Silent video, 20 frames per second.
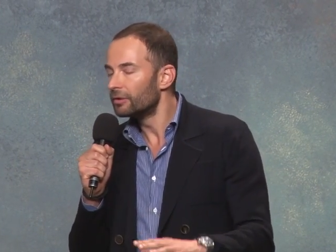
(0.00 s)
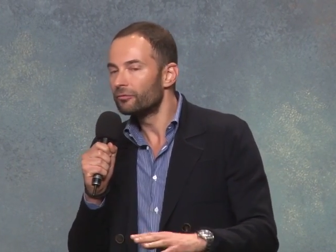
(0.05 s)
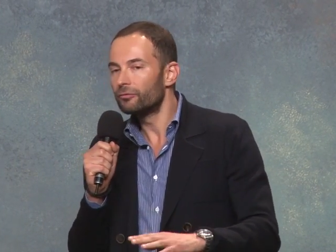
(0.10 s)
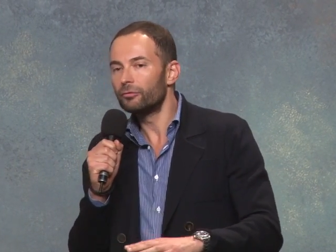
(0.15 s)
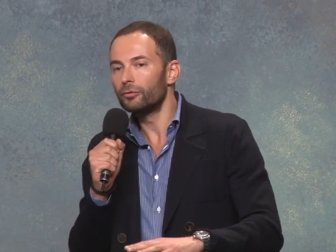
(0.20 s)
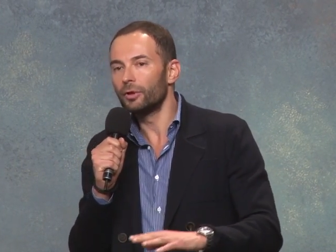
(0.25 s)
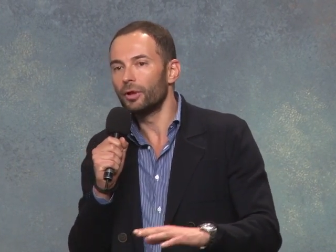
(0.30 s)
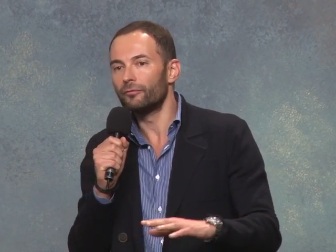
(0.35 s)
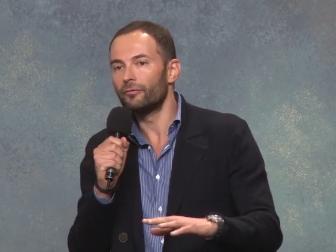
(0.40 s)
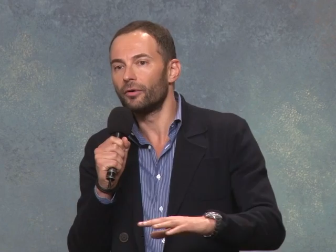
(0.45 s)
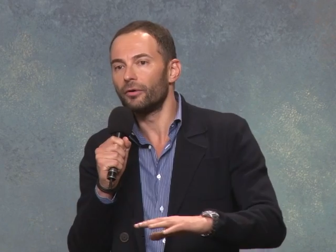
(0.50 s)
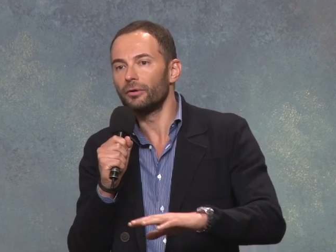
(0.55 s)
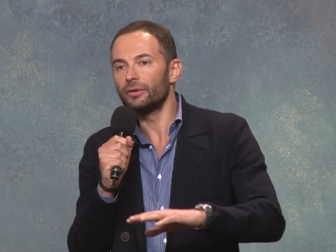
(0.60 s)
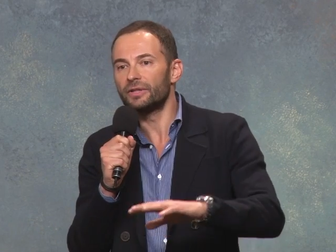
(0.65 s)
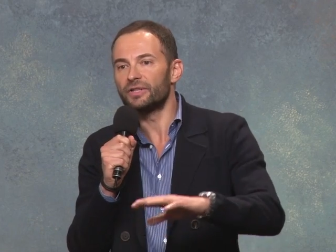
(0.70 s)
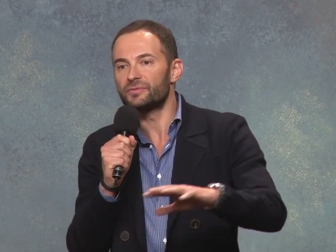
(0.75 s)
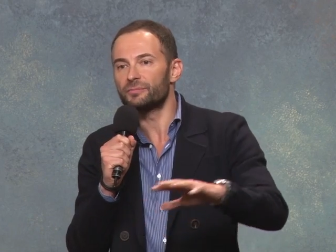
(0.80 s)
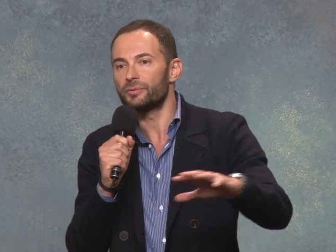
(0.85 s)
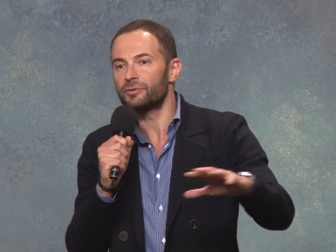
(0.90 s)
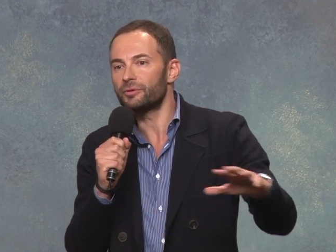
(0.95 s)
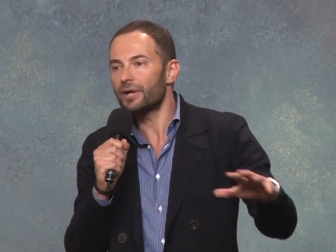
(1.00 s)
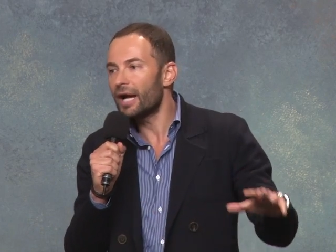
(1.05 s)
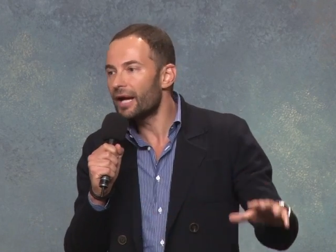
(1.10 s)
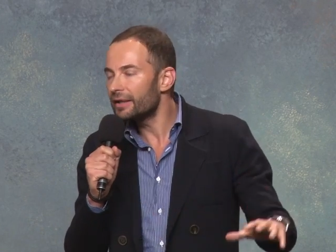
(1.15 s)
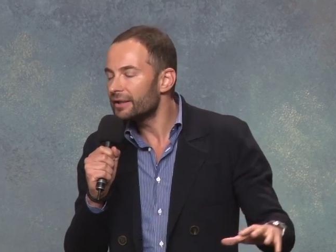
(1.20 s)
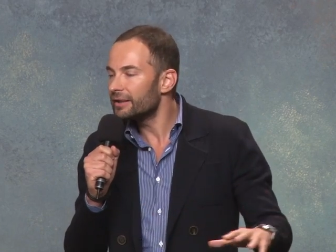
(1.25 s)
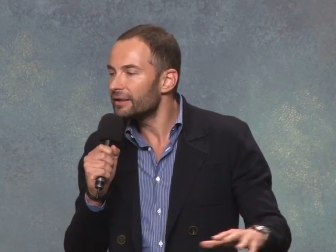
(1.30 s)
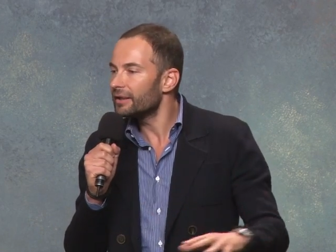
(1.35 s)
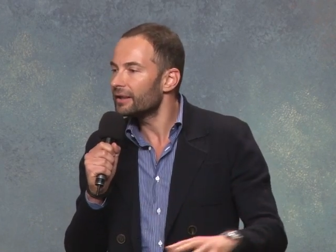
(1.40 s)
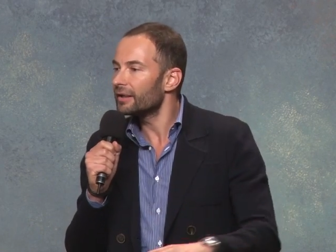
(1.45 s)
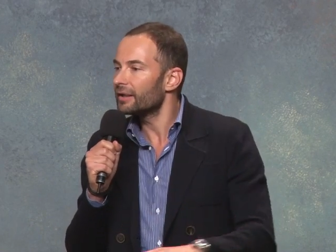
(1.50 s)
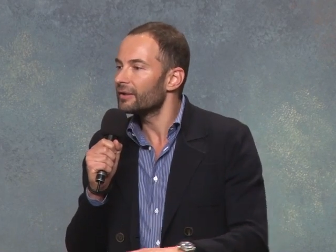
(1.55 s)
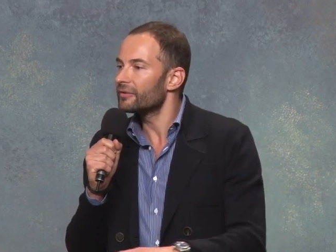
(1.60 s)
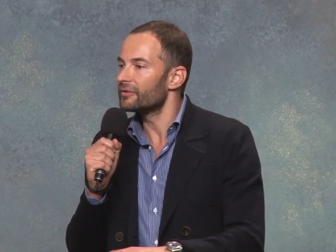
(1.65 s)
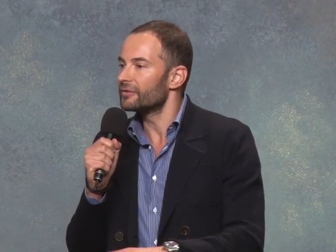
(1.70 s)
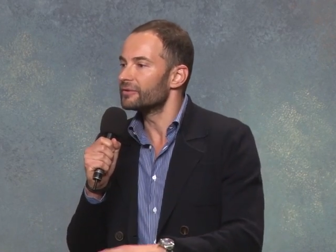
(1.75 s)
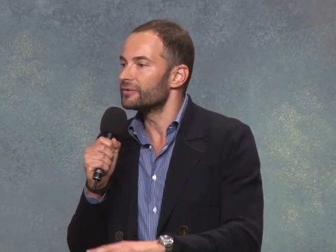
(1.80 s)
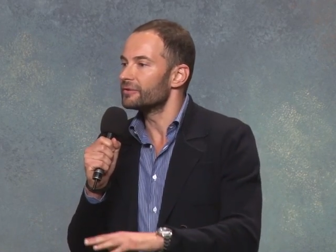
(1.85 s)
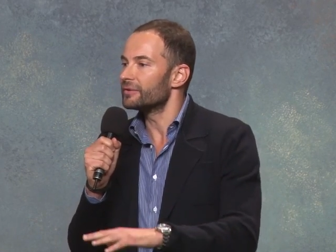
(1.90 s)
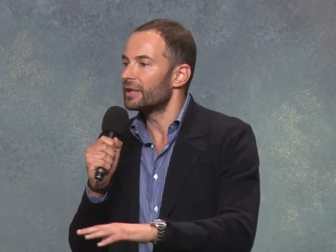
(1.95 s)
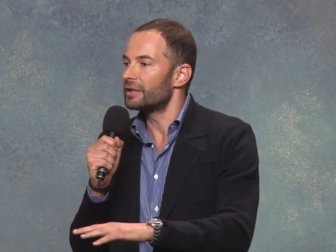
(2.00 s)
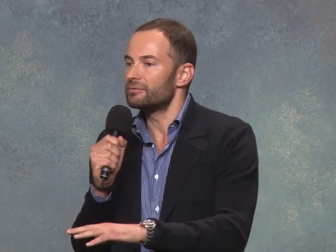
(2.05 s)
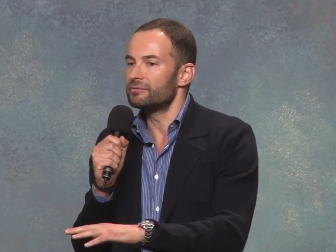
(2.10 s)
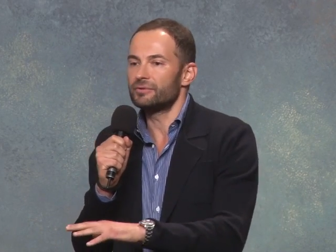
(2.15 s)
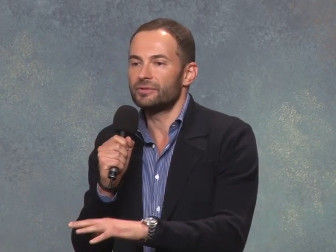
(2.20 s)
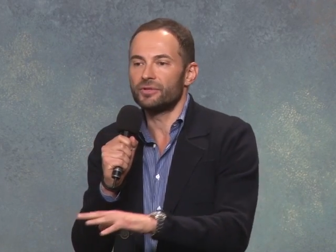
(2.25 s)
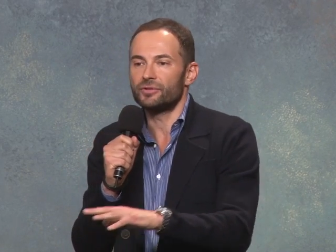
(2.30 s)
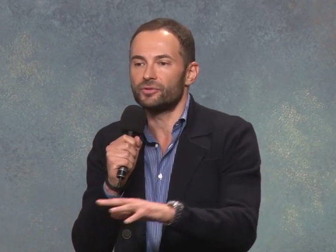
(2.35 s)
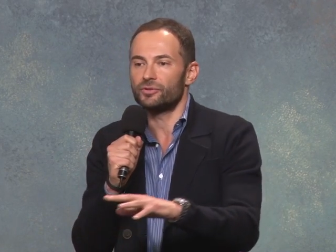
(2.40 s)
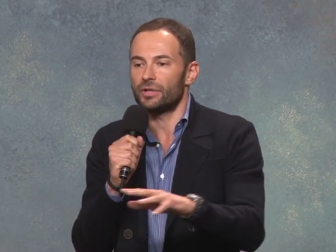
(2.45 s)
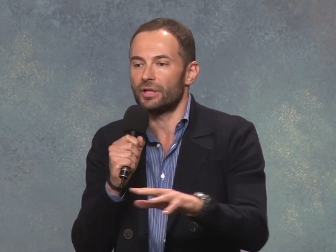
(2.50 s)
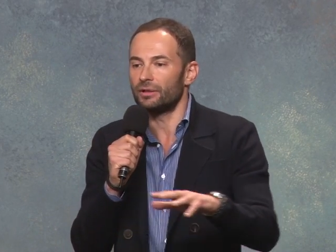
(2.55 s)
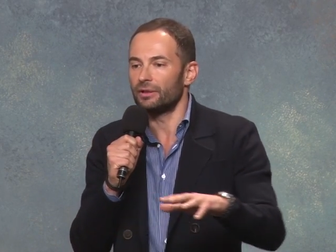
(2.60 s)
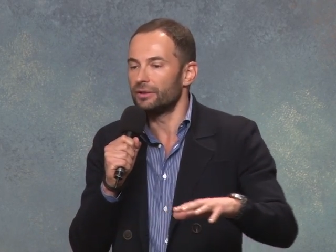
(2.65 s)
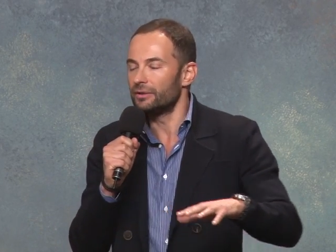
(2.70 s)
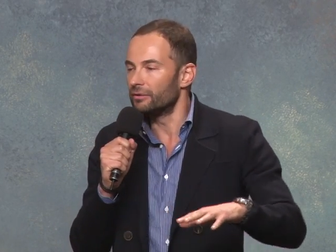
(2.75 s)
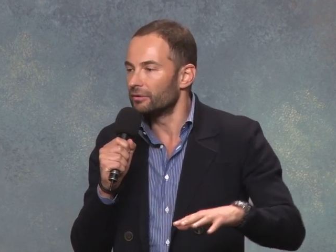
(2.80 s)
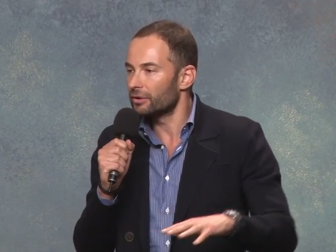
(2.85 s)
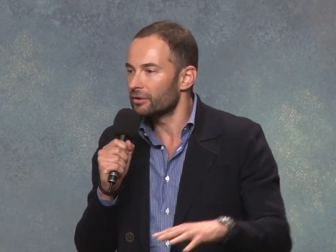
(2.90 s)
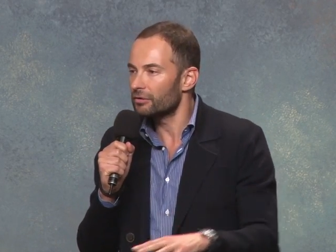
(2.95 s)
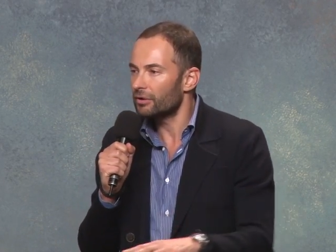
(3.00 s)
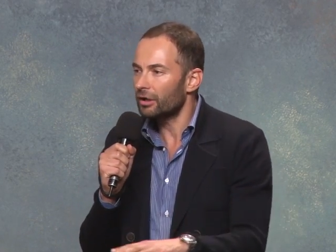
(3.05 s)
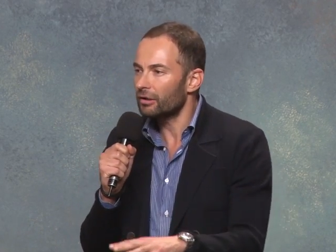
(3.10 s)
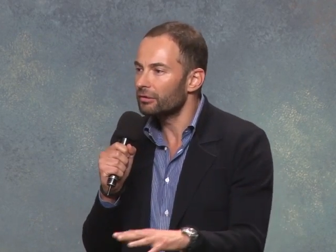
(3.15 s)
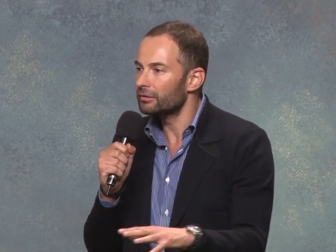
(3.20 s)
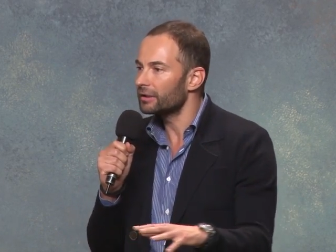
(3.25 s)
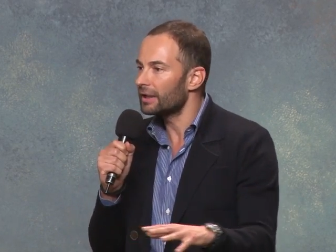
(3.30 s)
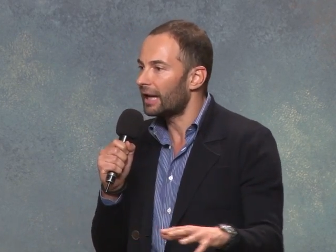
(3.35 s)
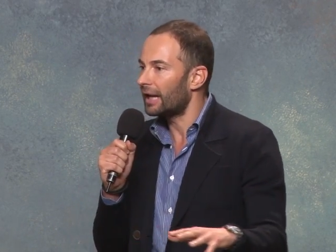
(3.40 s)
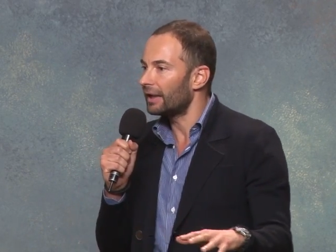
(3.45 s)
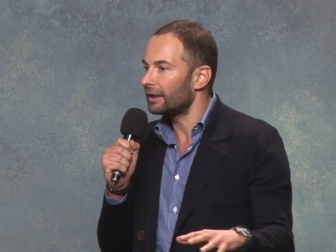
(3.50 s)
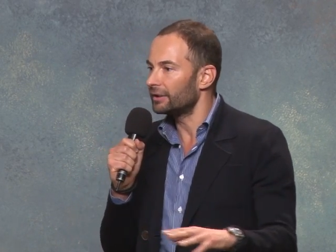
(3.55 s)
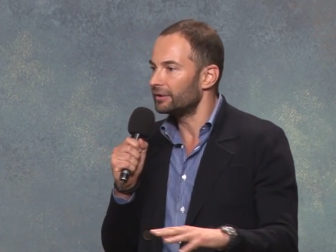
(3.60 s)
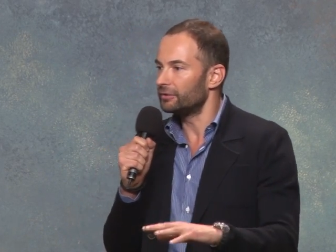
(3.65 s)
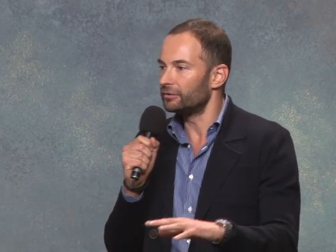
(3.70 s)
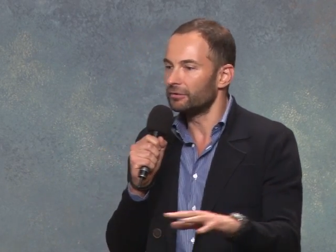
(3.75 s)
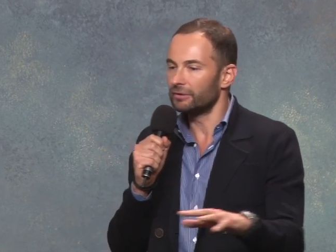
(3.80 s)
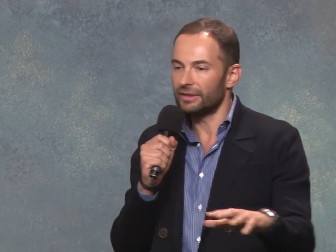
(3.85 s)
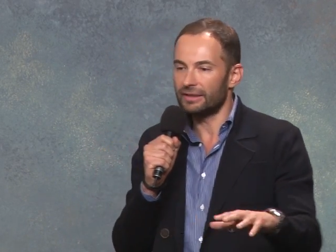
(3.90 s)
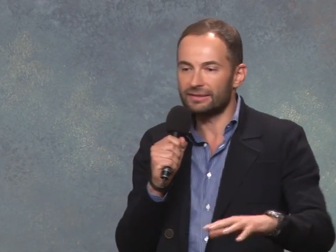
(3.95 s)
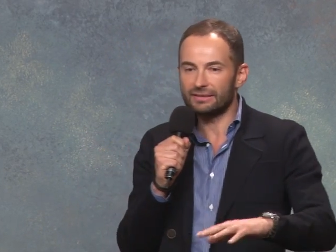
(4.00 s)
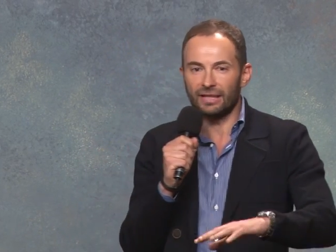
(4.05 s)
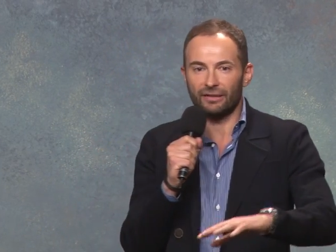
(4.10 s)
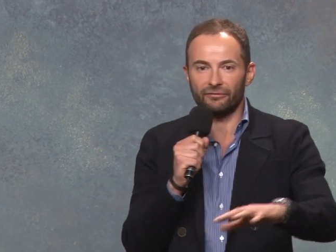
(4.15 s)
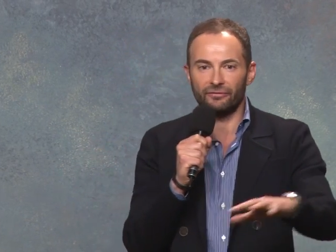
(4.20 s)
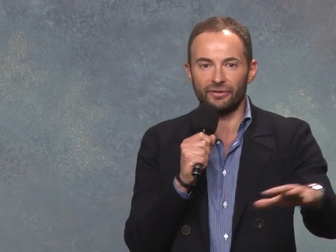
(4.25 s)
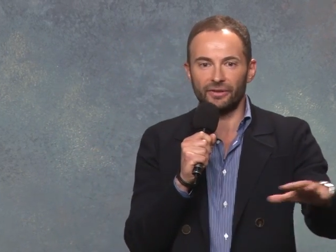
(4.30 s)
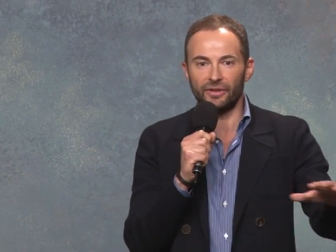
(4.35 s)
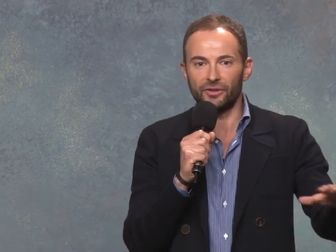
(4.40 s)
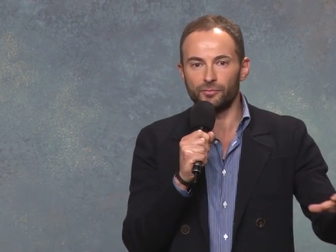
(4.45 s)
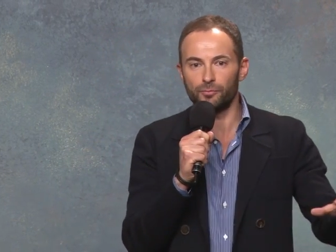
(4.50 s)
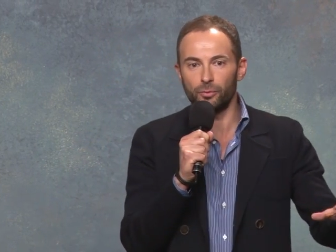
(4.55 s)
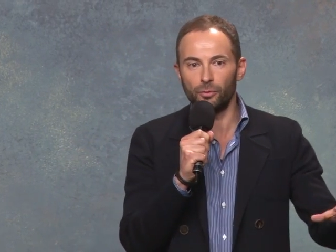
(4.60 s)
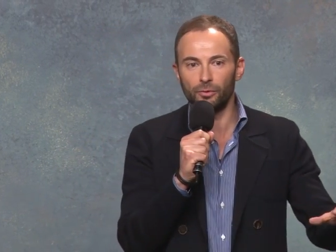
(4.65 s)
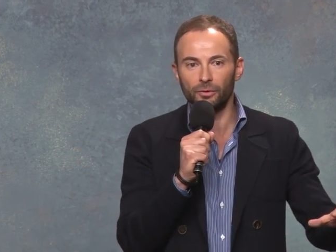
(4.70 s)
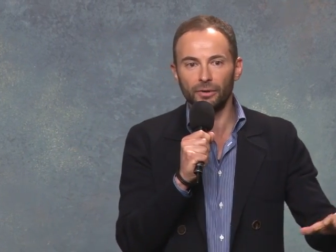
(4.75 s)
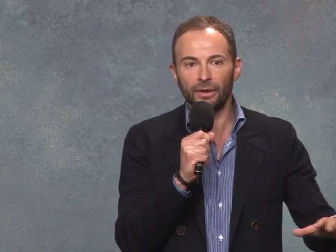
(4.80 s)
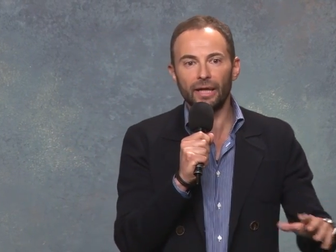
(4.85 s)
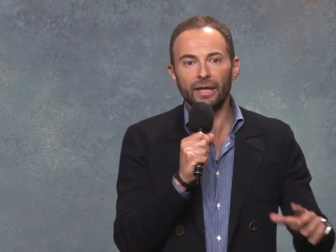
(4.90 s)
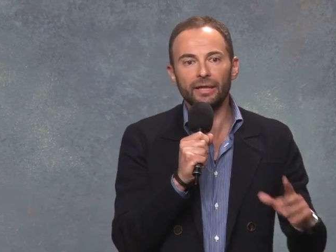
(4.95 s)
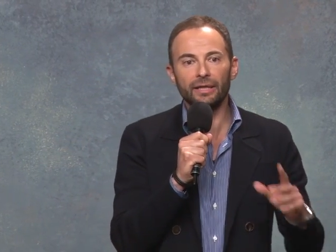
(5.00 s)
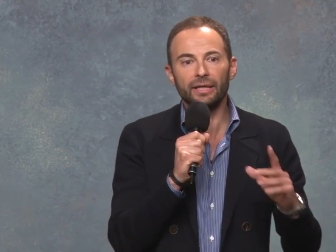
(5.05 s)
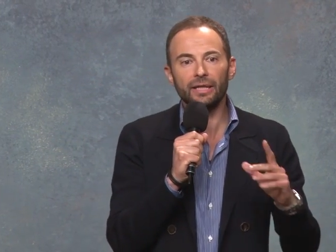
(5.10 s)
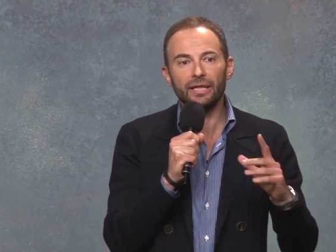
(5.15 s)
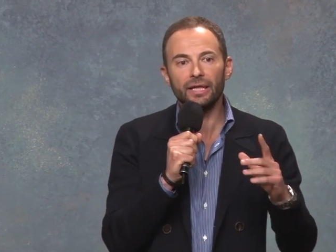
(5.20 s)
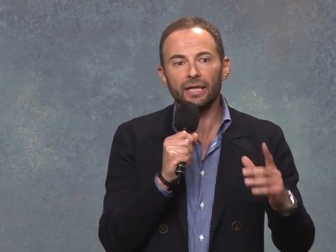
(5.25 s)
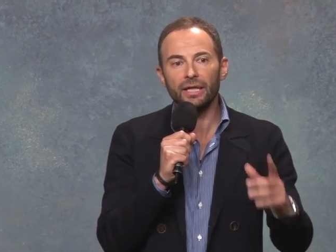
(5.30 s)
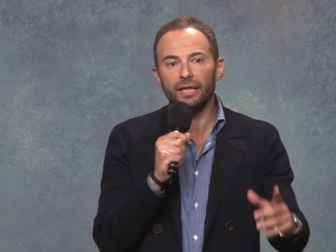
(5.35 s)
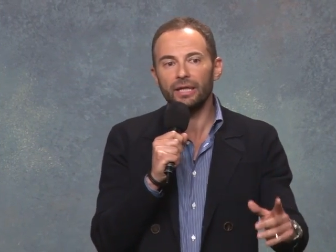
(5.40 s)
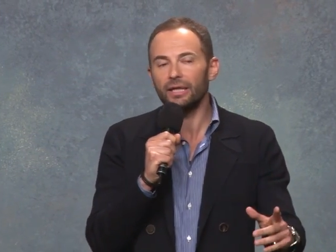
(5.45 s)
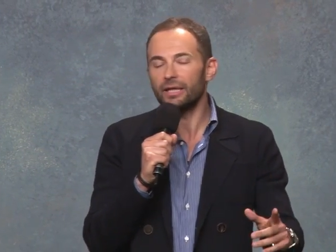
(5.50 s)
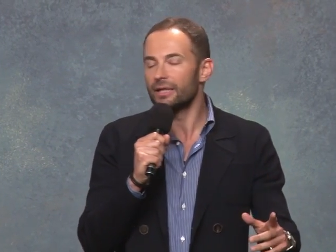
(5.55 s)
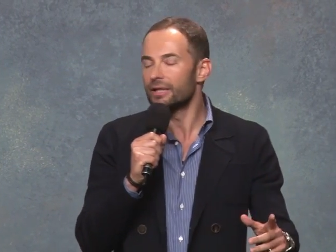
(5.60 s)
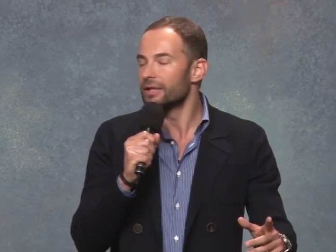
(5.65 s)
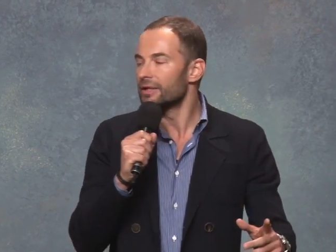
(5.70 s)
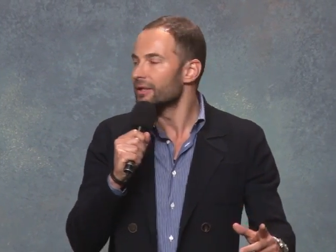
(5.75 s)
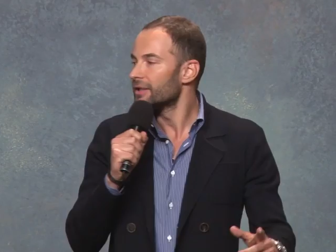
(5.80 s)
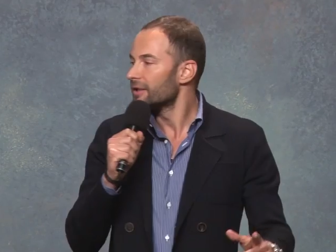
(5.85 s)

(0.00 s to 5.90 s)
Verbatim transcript: full of all these piranhas and little crocodile and all that stuff in this pool. And he